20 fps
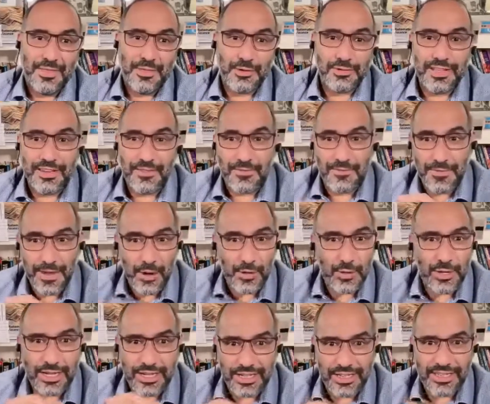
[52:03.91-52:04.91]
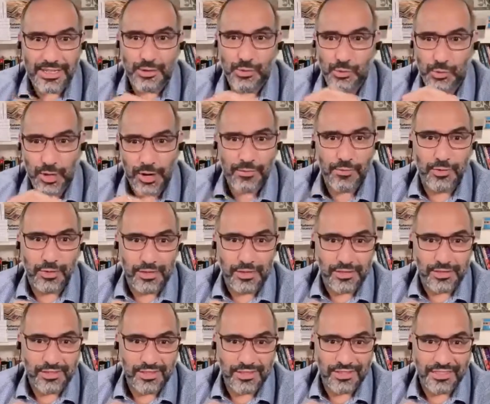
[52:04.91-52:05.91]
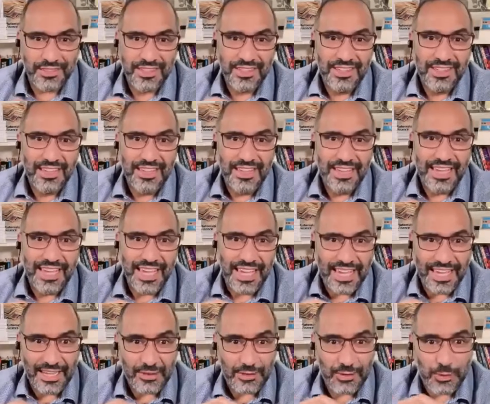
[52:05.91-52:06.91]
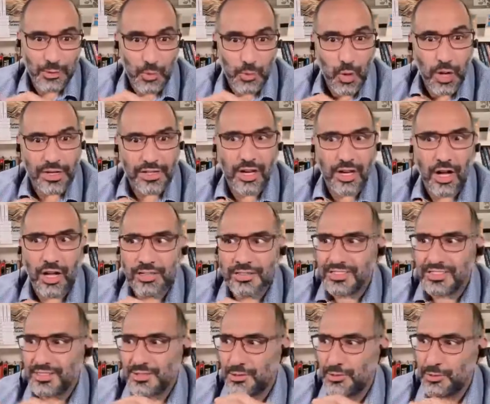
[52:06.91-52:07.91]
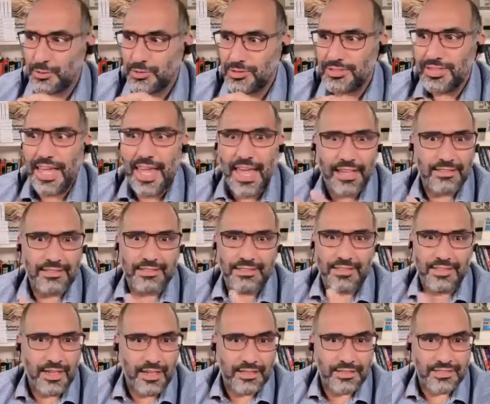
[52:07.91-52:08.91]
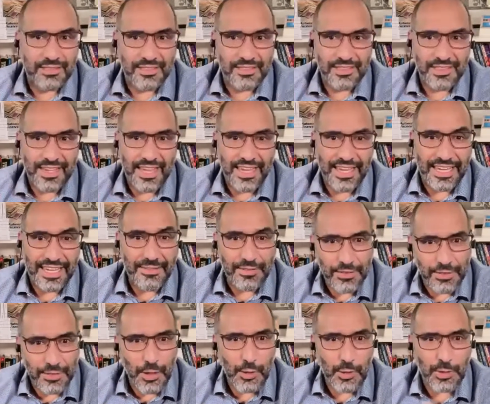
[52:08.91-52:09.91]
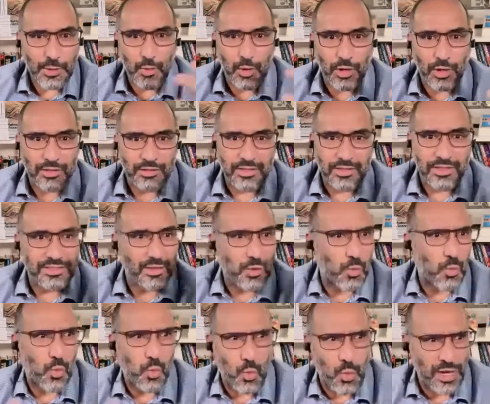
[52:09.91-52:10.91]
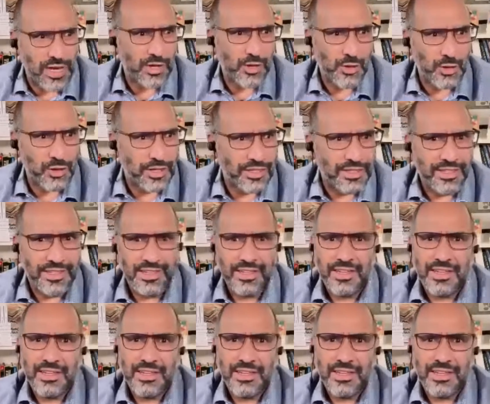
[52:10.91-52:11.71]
There's very clear reference to what constitutes STS, even though it was this weird